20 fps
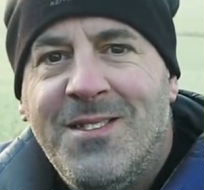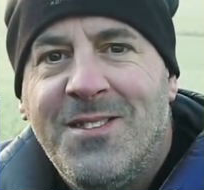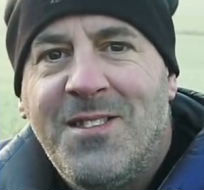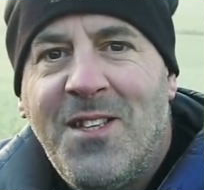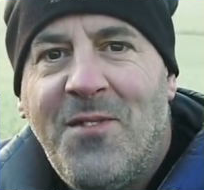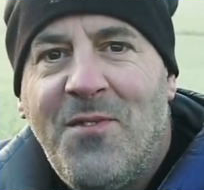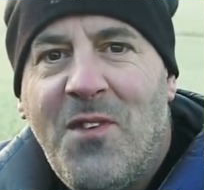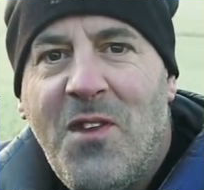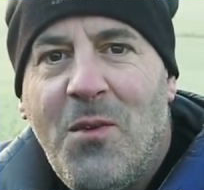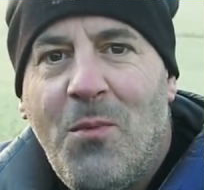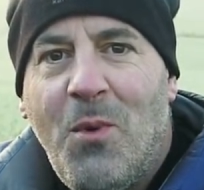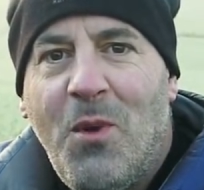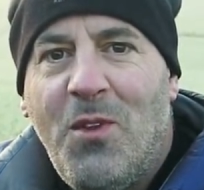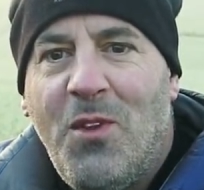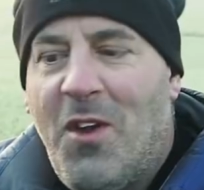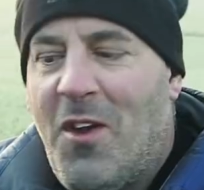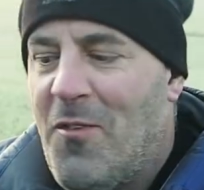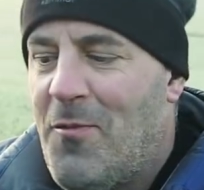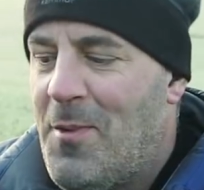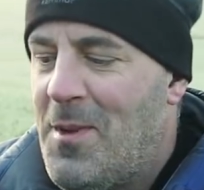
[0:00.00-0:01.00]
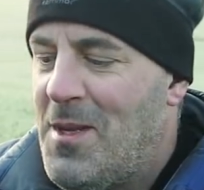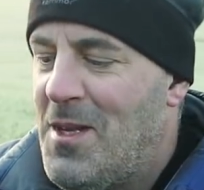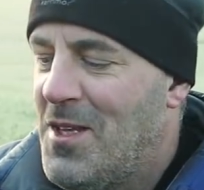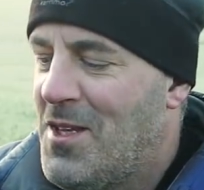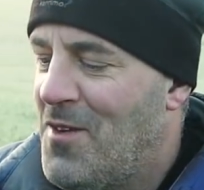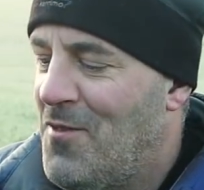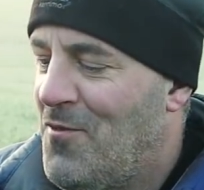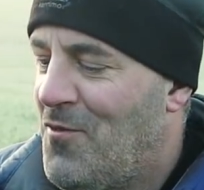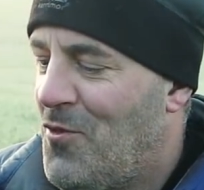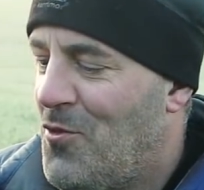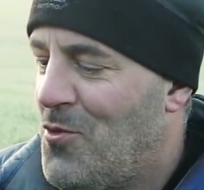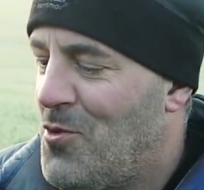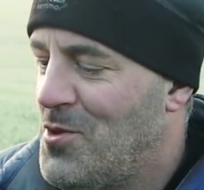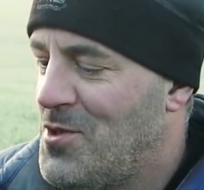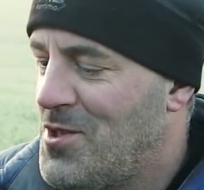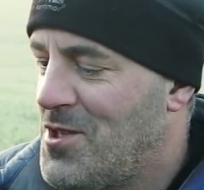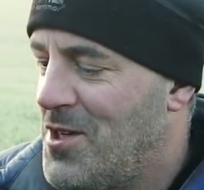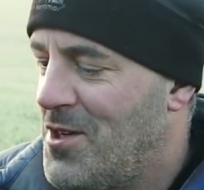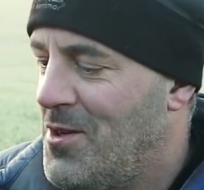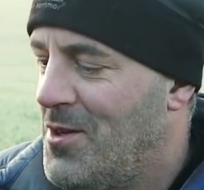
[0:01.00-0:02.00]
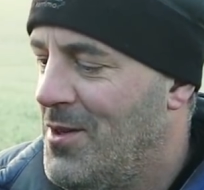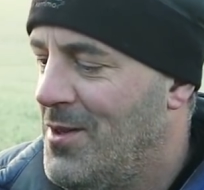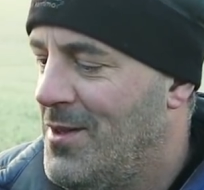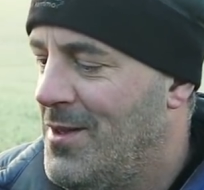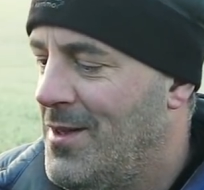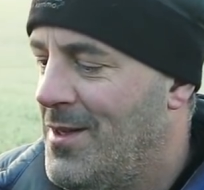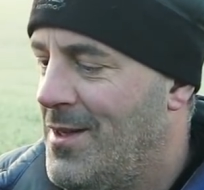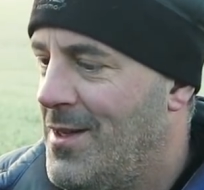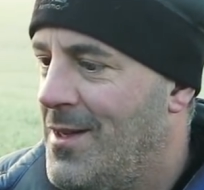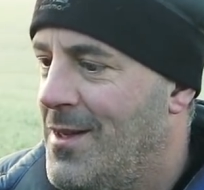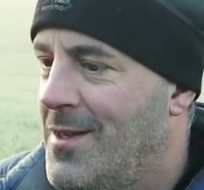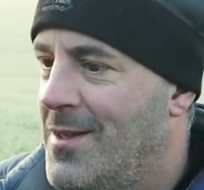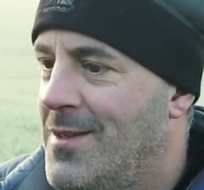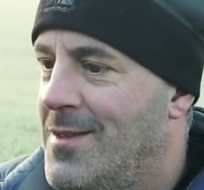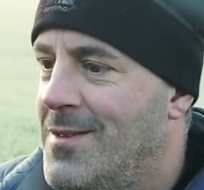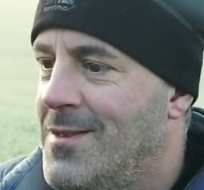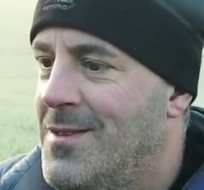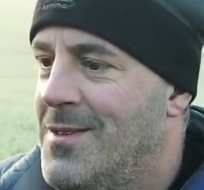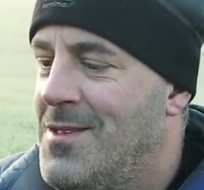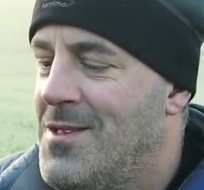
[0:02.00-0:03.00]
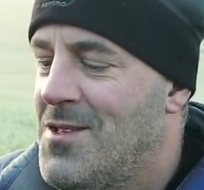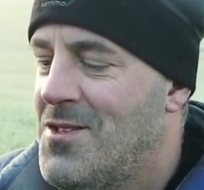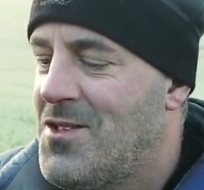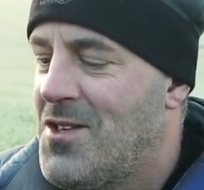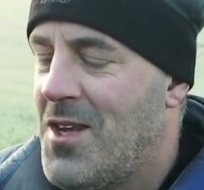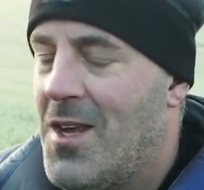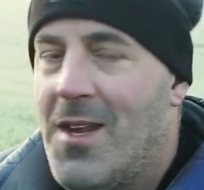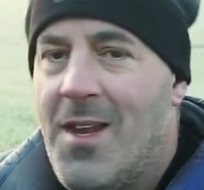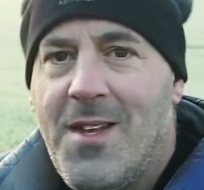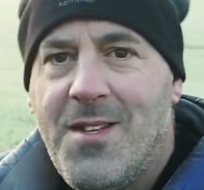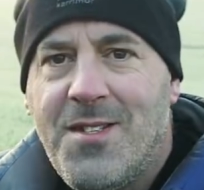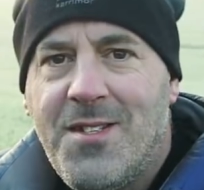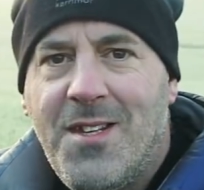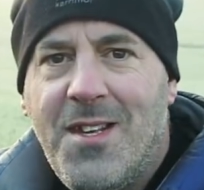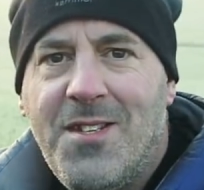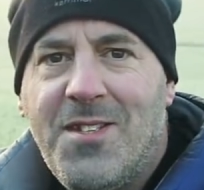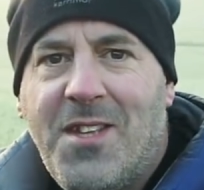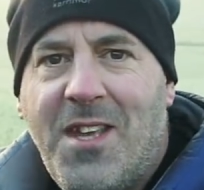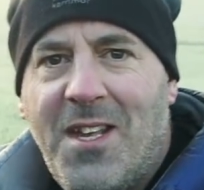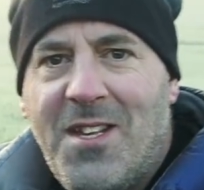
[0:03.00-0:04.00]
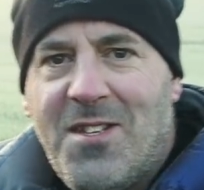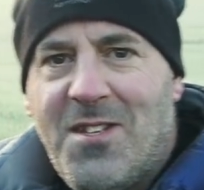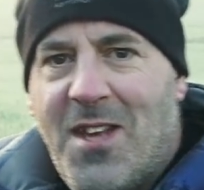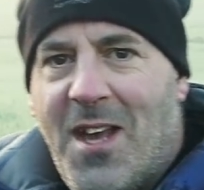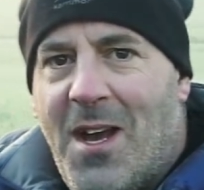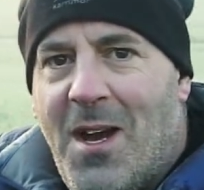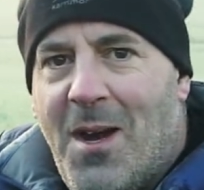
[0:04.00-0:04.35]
definitely one that I've been looking forward to. So yeah, let's get set